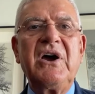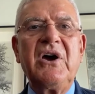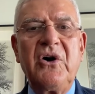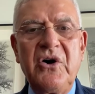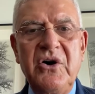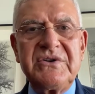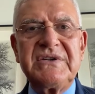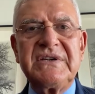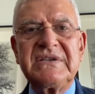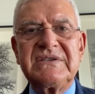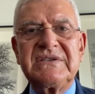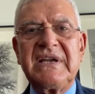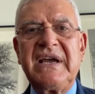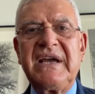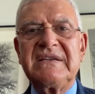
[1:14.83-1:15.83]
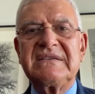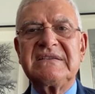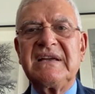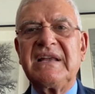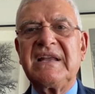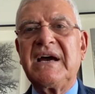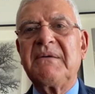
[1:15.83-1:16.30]
urging states
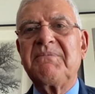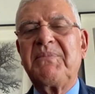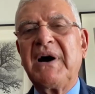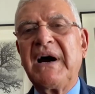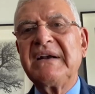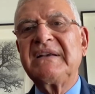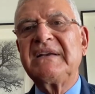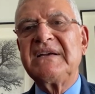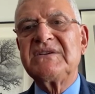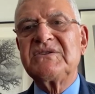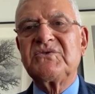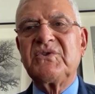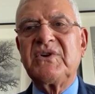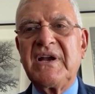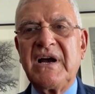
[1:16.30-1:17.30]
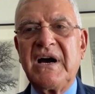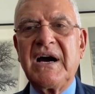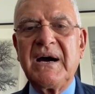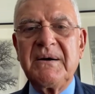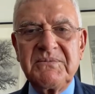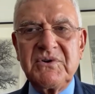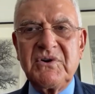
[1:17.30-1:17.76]
that are parties to an
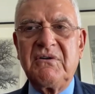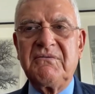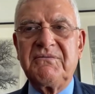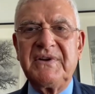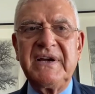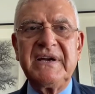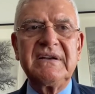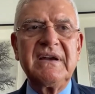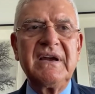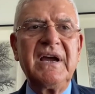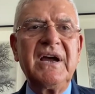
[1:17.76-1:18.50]
armed conflict